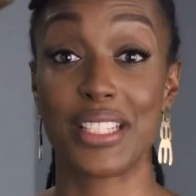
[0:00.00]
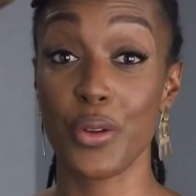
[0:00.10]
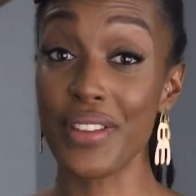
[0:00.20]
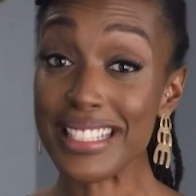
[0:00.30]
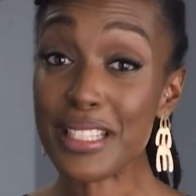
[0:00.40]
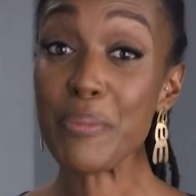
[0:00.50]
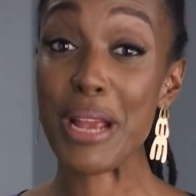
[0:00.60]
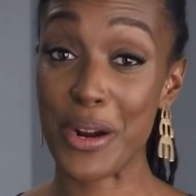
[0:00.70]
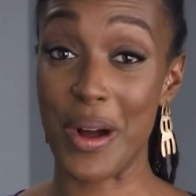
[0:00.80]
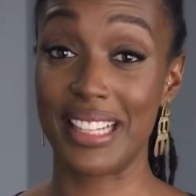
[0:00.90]
so this is a
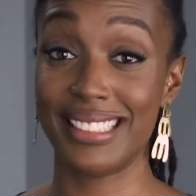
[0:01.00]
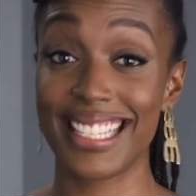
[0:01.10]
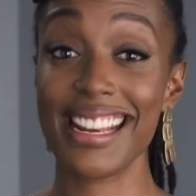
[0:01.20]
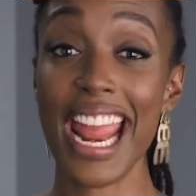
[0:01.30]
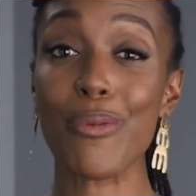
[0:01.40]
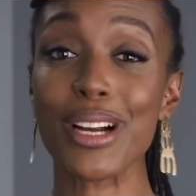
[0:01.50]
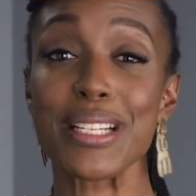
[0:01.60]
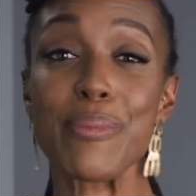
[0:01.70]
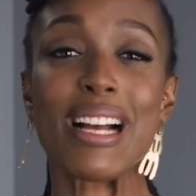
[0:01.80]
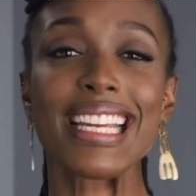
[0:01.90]
big one. Today we're
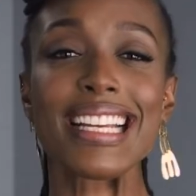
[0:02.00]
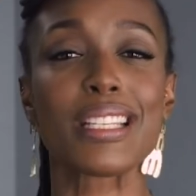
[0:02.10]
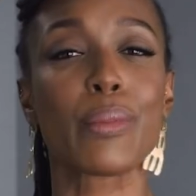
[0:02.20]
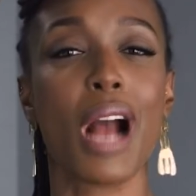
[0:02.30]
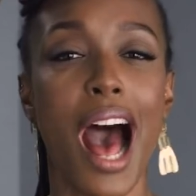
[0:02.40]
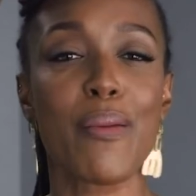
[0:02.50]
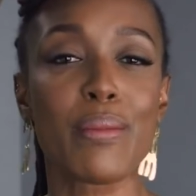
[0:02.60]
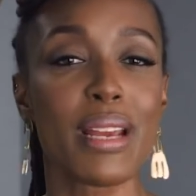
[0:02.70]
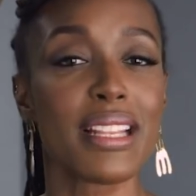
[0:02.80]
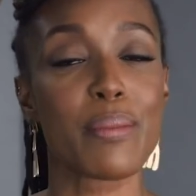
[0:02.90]
debunking some
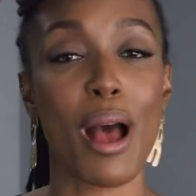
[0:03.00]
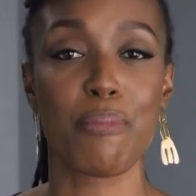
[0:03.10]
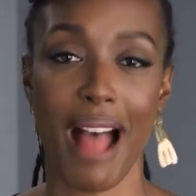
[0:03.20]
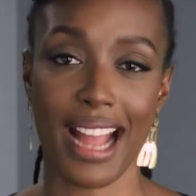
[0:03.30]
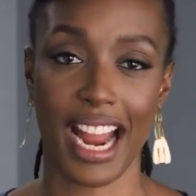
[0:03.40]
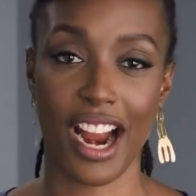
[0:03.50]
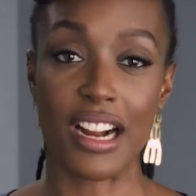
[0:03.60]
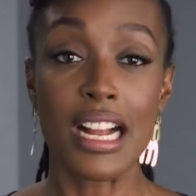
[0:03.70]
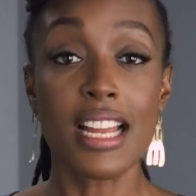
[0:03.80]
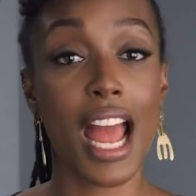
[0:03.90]
common myths about black hair.
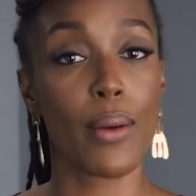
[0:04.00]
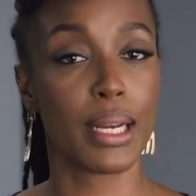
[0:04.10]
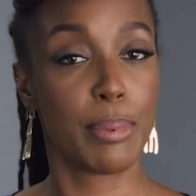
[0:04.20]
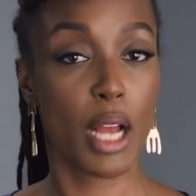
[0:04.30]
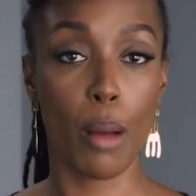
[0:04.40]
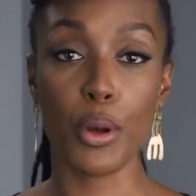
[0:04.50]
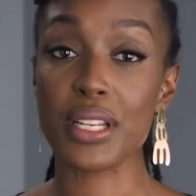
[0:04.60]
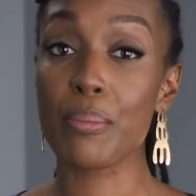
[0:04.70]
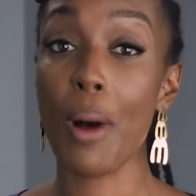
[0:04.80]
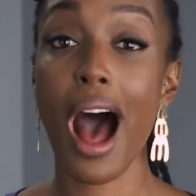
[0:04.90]
Now, it'd be
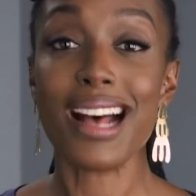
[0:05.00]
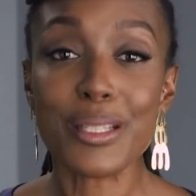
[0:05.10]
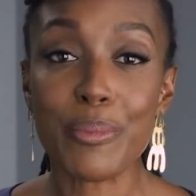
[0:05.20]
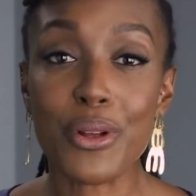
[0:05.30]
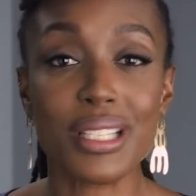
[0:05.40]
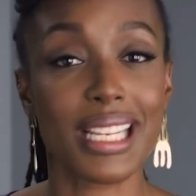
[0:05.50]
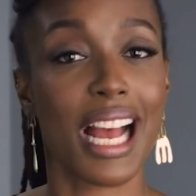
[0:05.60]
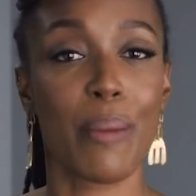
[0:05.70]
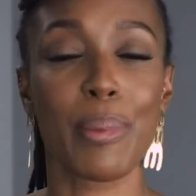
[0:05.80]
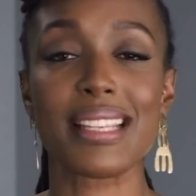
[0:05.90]
almost impossible to
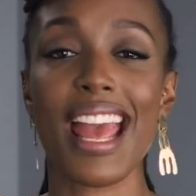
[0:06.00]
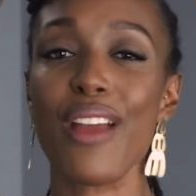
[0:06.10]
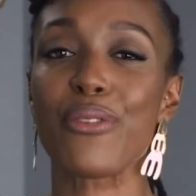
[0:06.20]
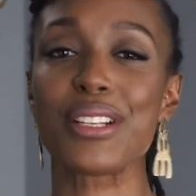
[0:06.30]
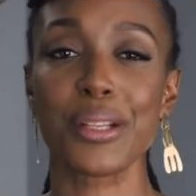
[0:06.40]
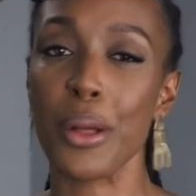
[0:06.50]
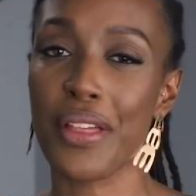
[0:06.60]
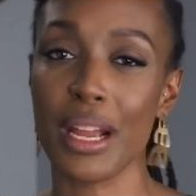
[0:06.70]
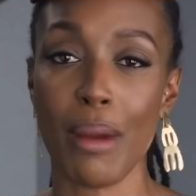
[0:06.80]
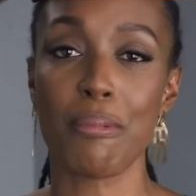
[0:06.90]
encompass every single
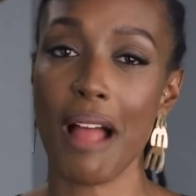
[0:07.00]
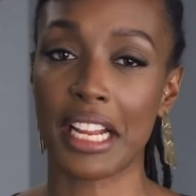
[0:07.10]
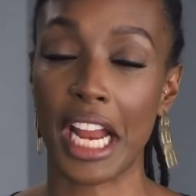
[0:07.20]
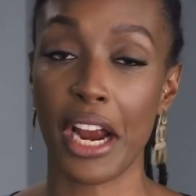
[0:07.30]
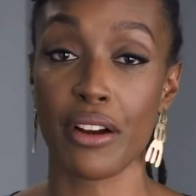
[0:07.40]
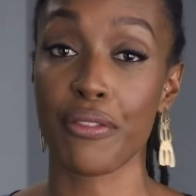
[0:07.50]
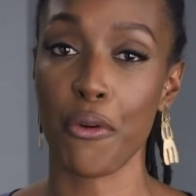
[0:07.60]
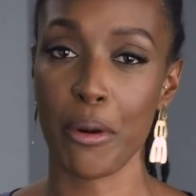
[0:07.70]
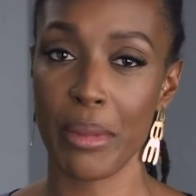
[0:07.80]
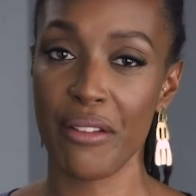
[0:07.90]
thing about black hair in a
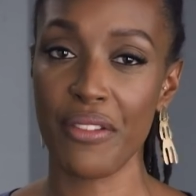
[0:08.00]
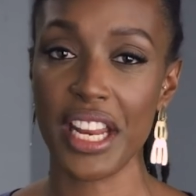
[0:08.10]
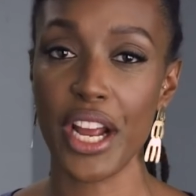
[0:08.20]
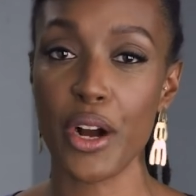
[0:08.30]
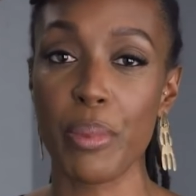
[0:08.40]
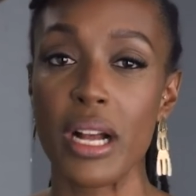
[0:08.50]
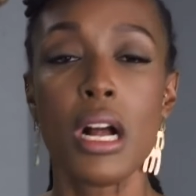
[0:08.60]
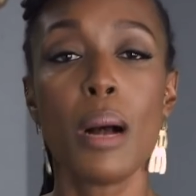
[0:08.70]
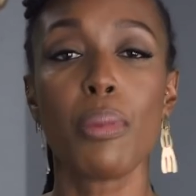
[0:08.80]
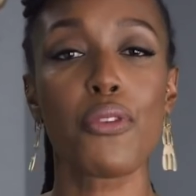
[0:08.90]
4-minute video, but
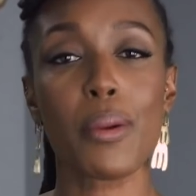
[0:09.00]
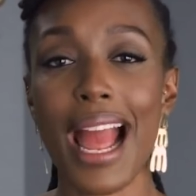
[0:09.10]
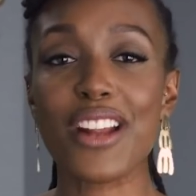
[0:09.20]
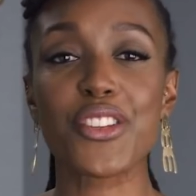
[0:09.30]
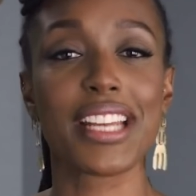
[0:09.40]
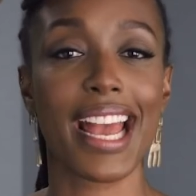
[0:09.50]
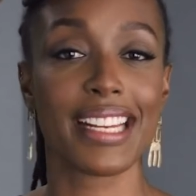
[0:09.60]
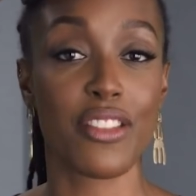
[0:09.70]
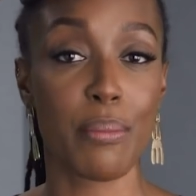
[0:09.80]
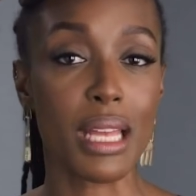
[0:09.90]
before we actually get
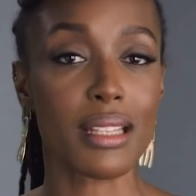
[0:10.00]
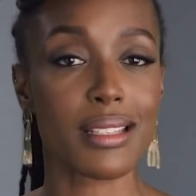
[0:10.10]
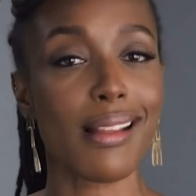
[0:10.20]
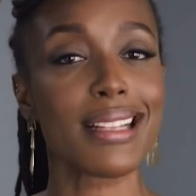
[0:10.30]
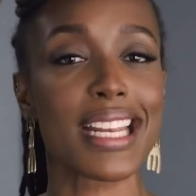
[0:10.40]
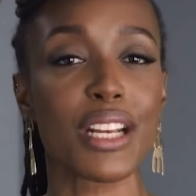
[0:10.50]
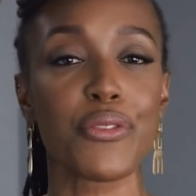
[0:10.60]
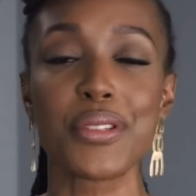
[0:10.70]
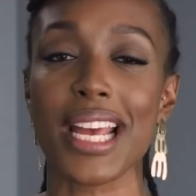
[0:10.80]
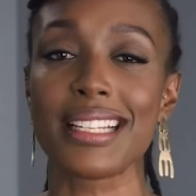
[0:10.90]
into the myths, let's take a
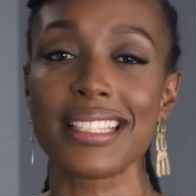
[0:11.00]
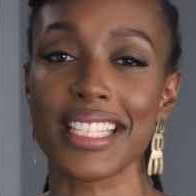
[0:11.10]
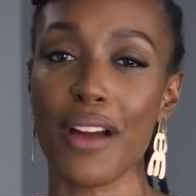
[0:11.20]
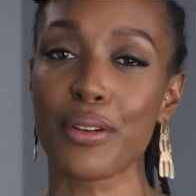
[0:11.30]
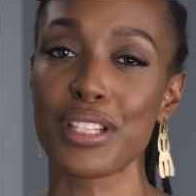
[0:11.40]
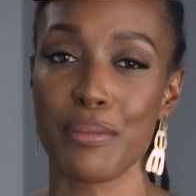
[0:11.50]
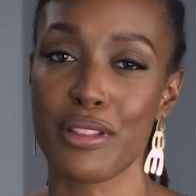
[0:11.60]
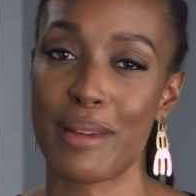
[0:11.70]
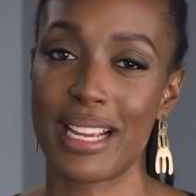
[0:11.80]
few seconds to cover some of the